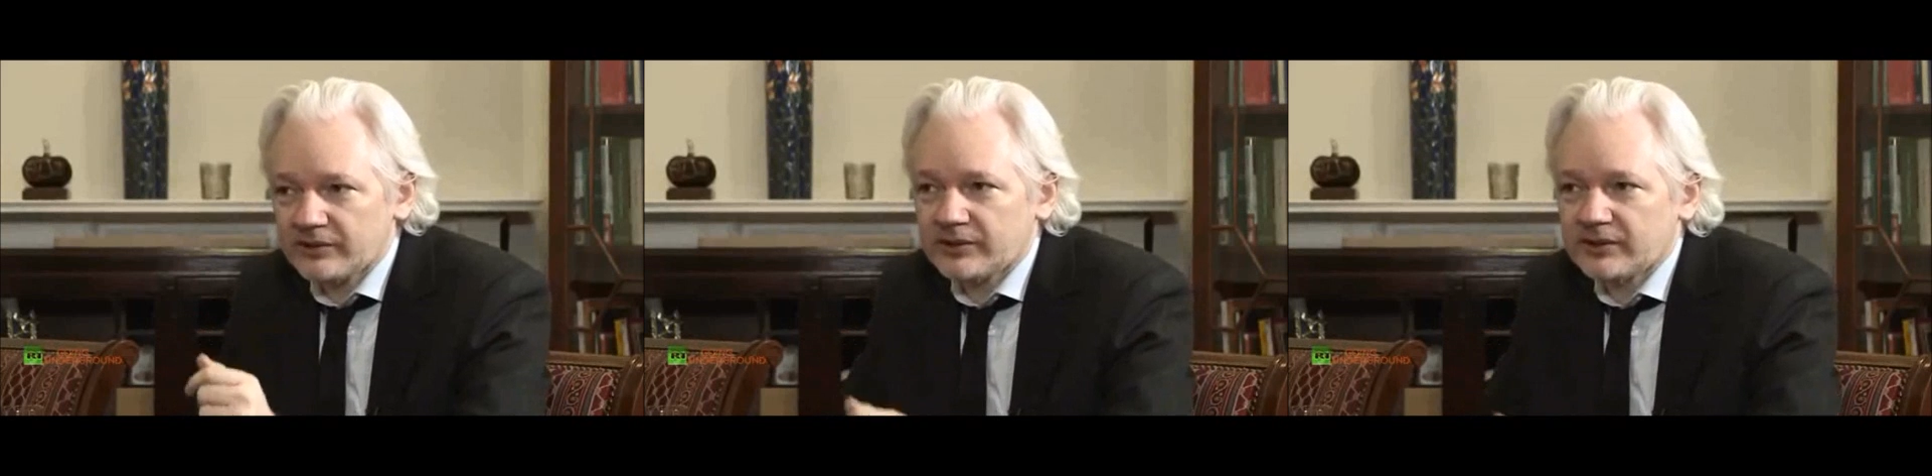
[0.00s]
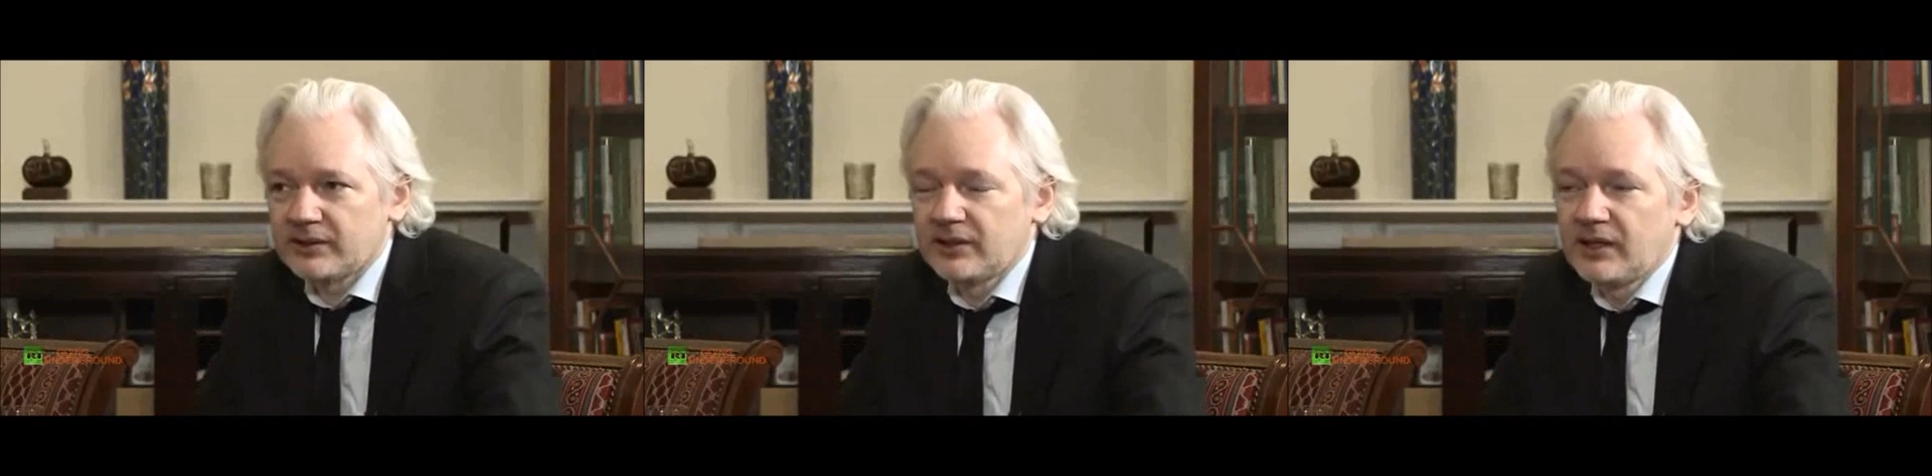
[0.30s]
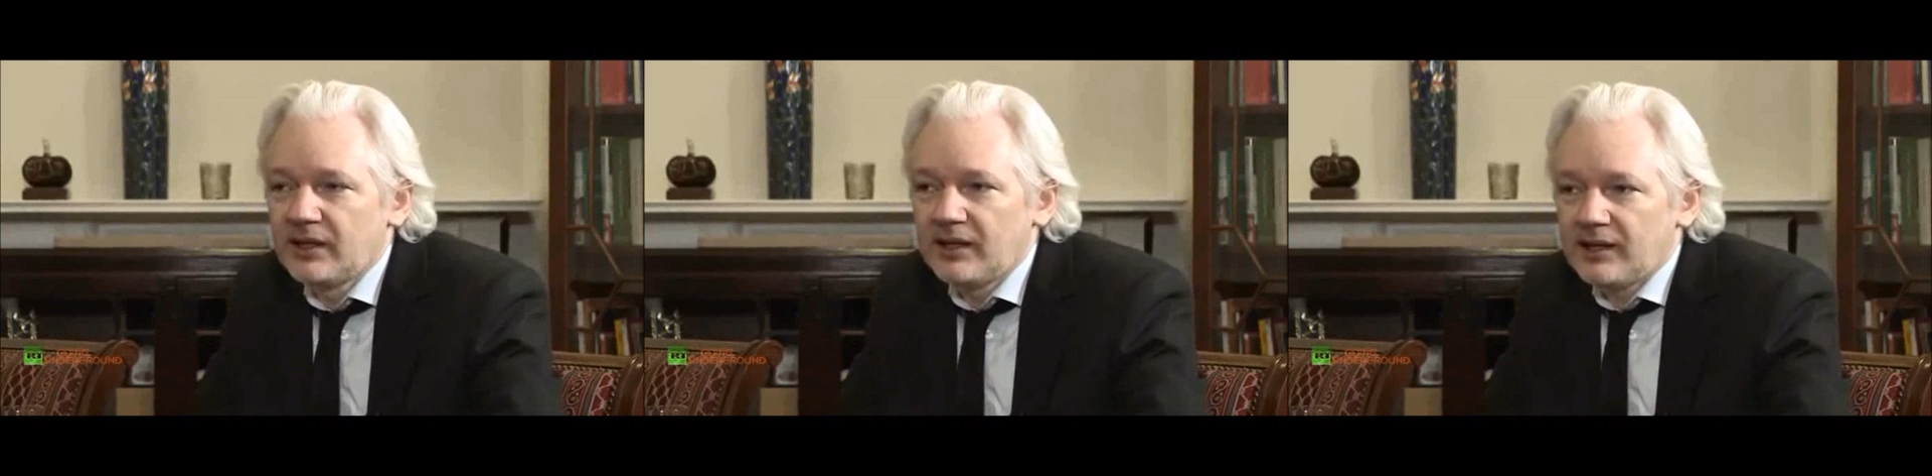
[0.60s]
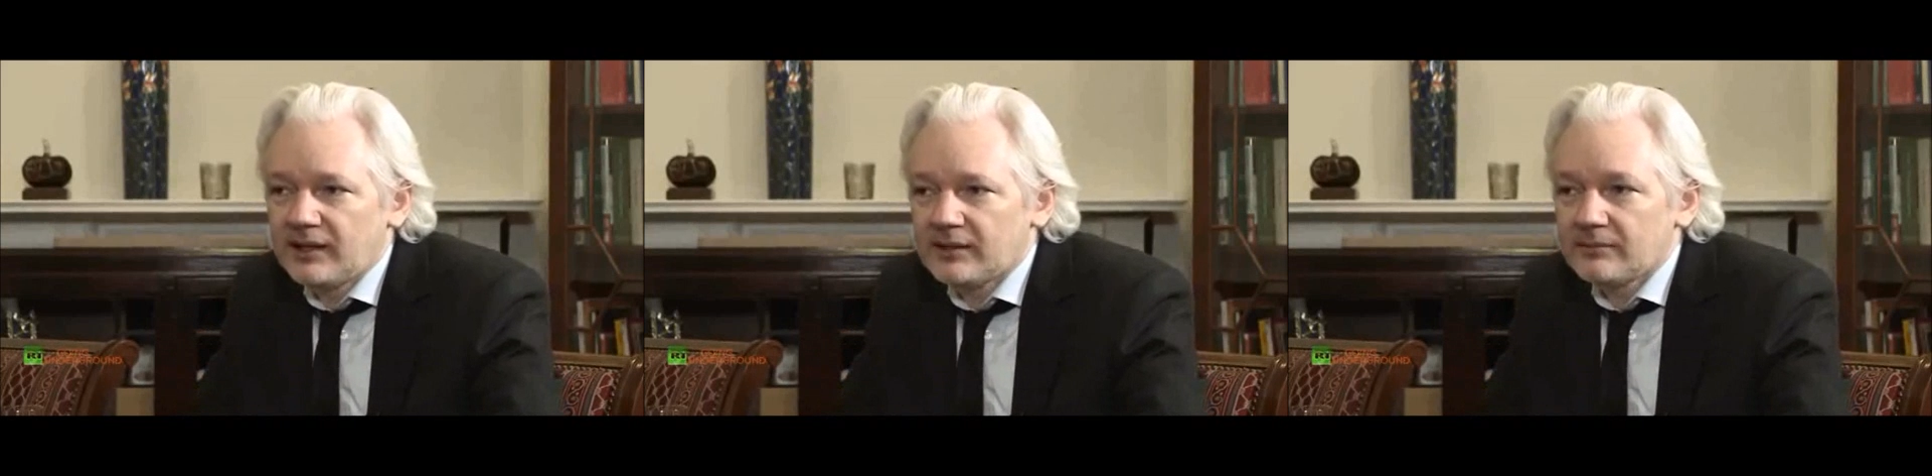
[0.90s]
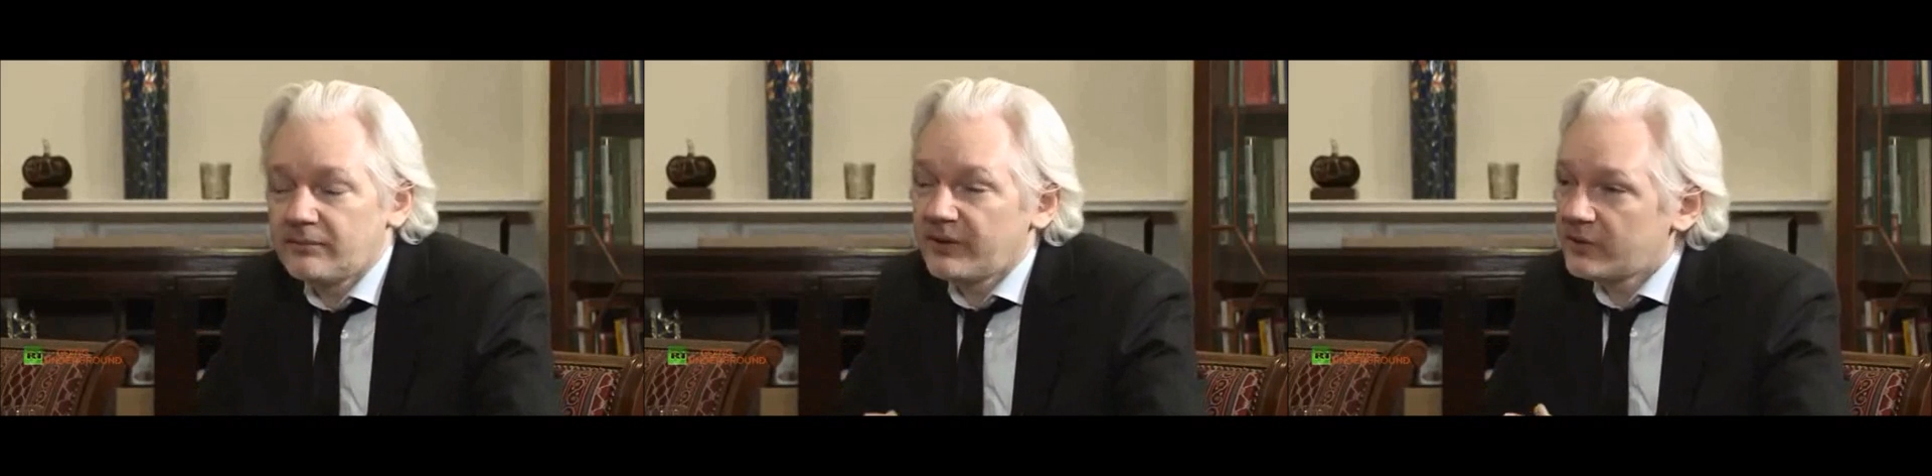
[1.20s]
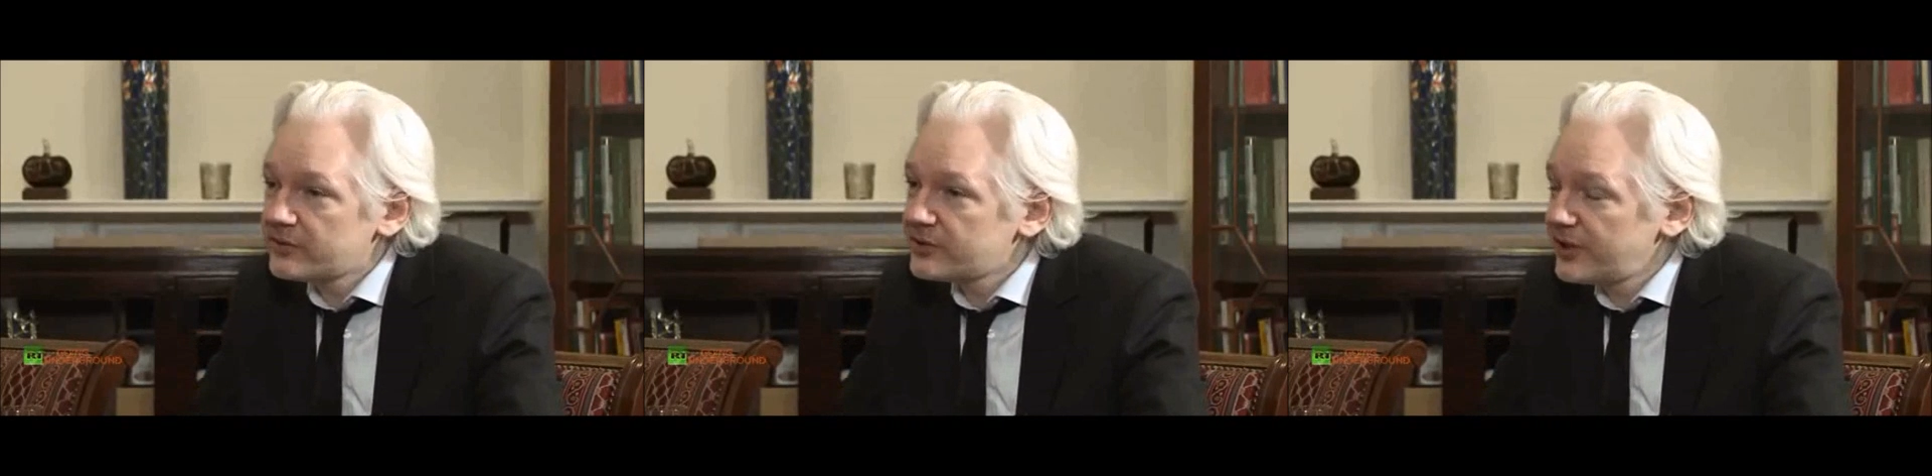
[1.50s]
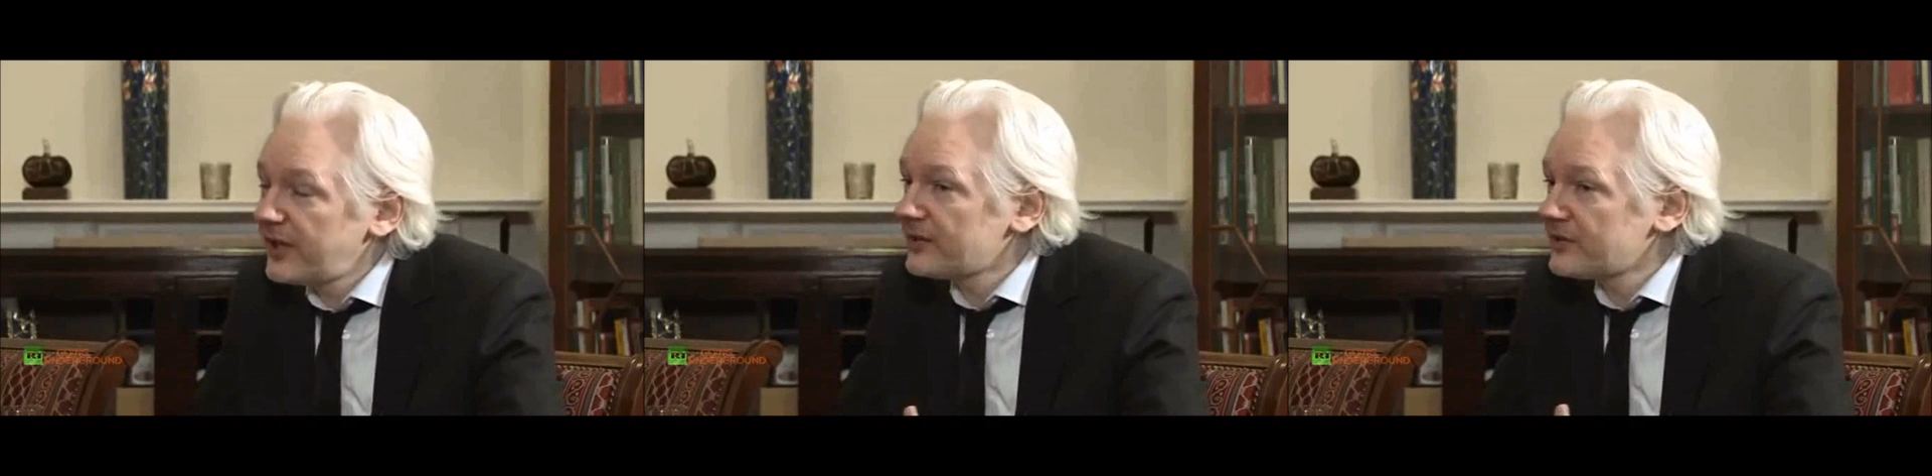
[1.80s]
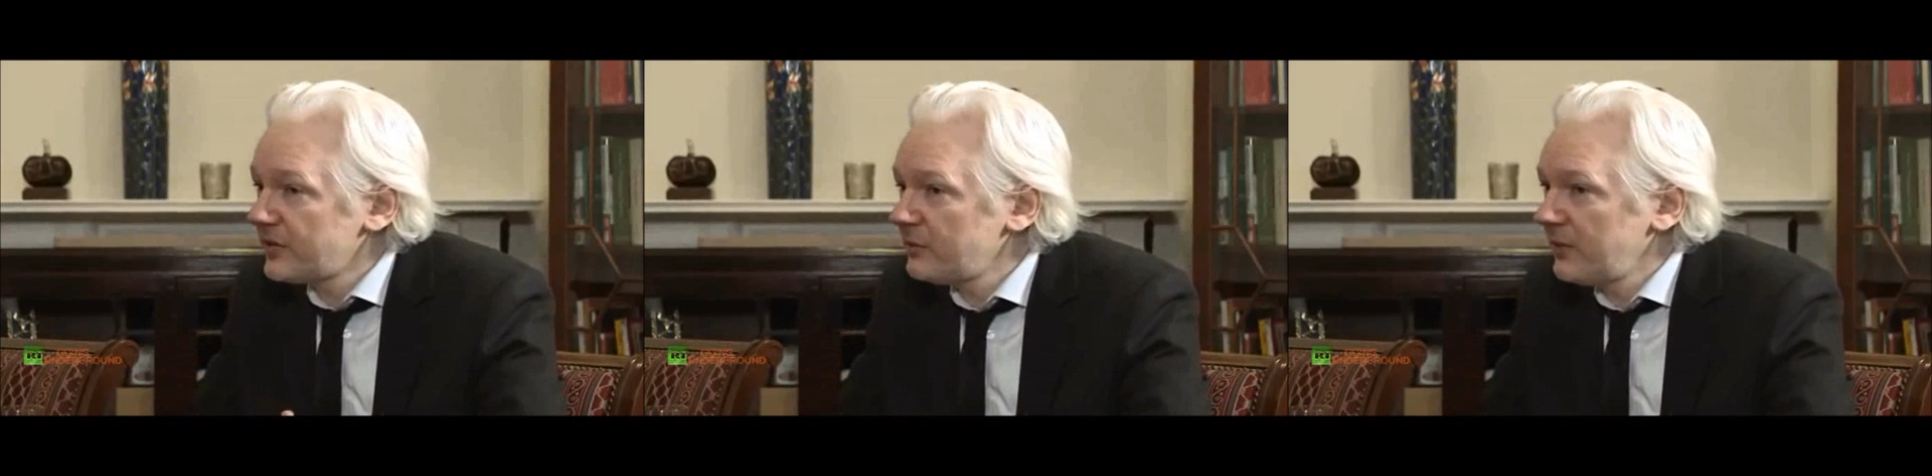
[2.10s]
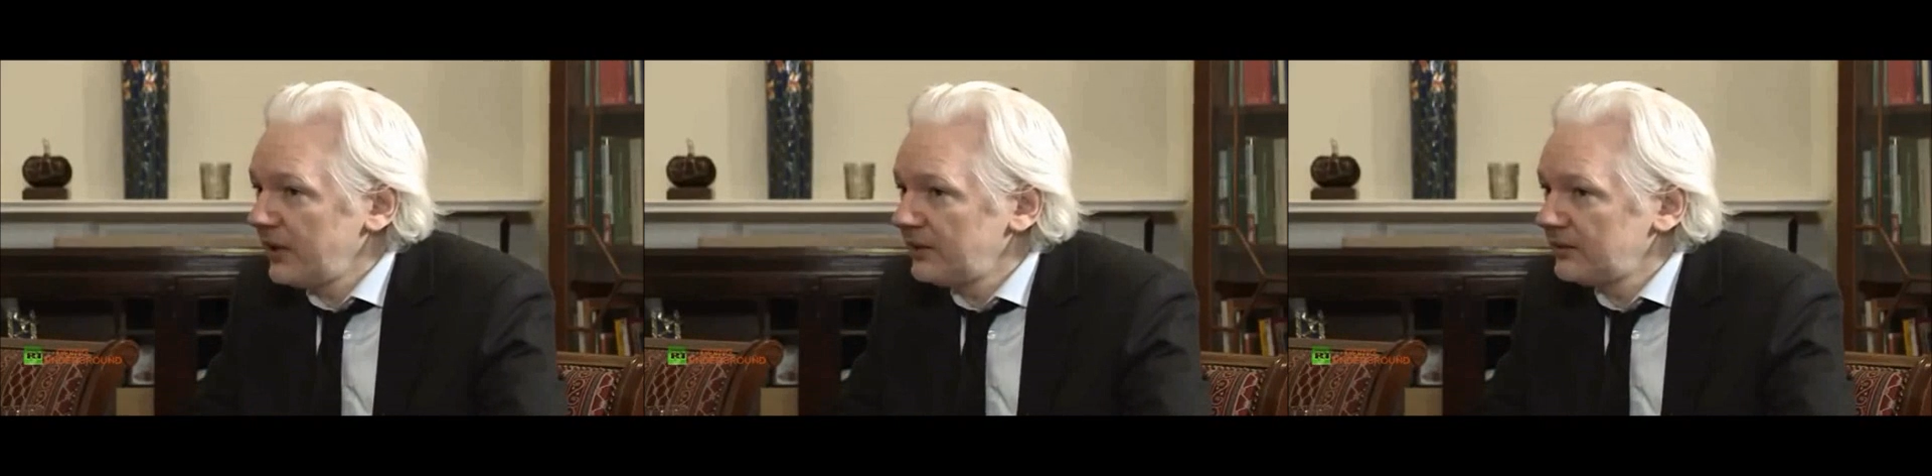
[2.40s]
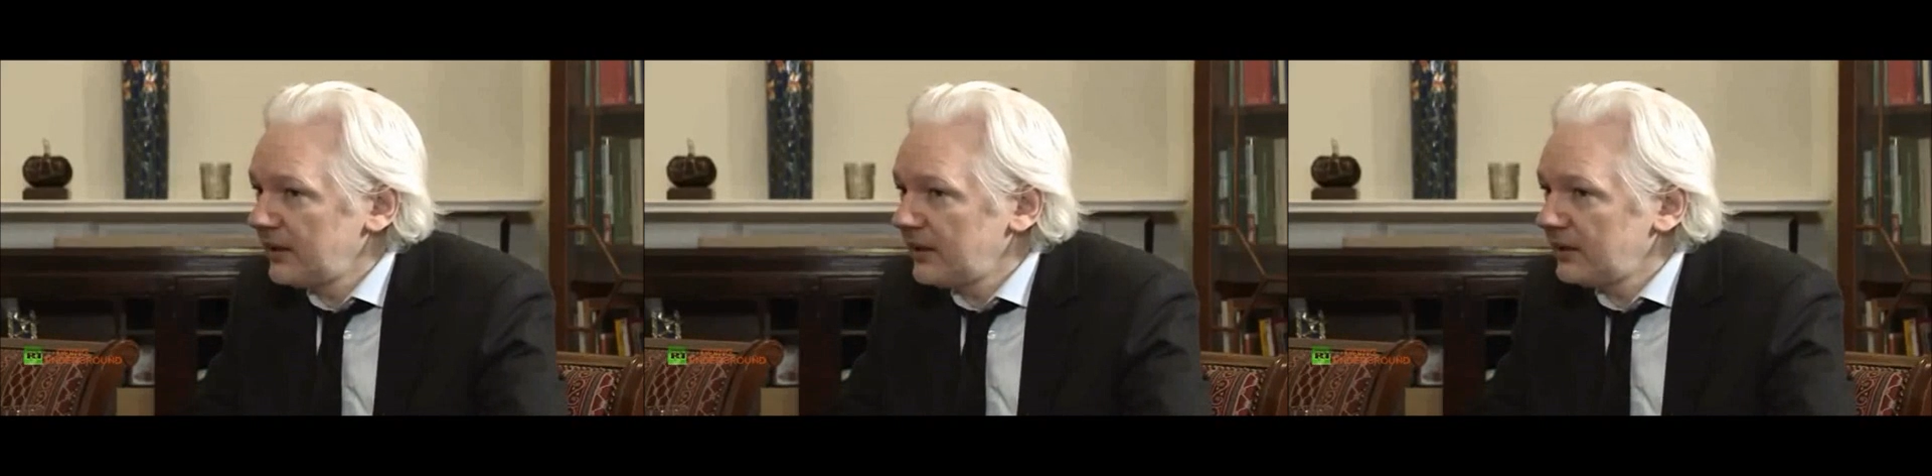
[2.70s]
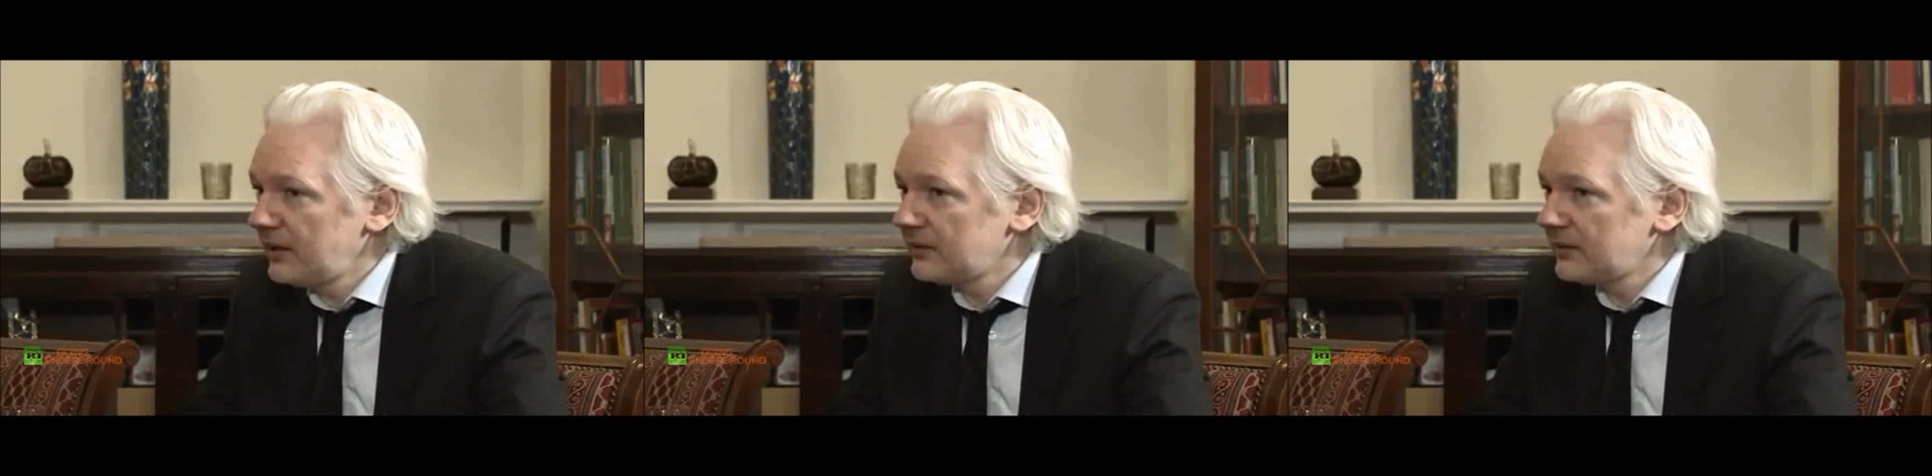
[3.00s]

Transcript: Russia because she has so many